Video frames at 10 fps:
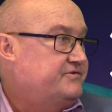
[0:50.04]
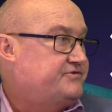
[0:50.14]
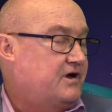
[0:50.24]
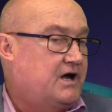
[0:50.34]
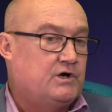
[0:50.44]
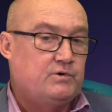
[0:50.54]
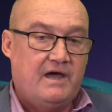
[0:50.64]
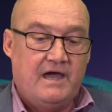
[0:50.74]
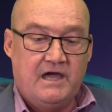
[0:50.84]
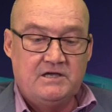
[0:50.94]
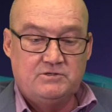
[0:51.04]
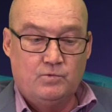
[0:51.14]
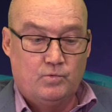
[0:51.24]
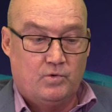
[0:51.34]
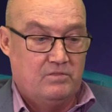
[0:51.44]
So, and
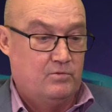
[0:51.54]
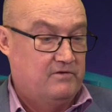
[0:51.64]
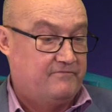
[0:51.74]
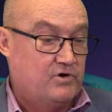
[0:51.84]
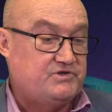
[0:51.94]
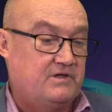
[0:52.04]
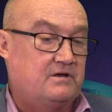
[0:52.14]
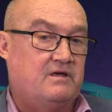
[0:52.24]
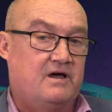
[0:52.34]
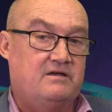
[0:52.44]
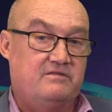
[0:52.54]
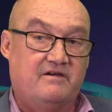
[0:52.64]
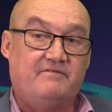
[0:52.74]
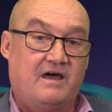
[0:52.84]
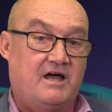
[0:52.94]
the first thing
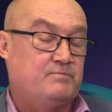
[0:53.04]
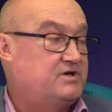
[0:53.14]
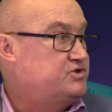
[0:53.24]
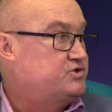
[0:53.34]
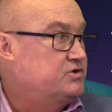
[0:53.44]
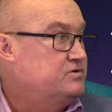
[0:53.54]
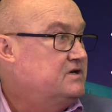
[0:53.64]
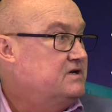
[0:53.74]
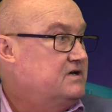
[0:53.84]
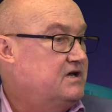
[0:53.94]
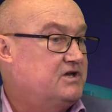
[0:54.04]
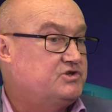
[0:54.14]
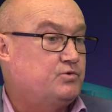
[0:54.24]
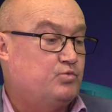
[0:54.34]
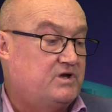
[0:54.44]
they've allowed me to do
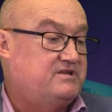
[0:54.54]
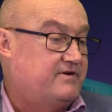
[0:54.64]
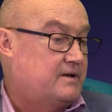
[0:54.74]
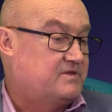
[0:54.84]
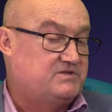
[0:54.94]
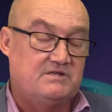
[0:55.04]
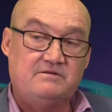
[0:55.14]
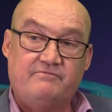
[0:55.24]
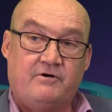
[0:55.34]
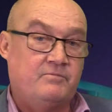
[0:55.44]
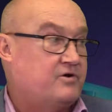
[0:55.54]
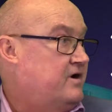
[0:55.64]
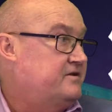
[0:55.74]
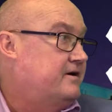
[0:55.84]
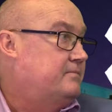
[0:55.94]
is redevelop the system from the
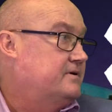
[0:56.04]
ground up.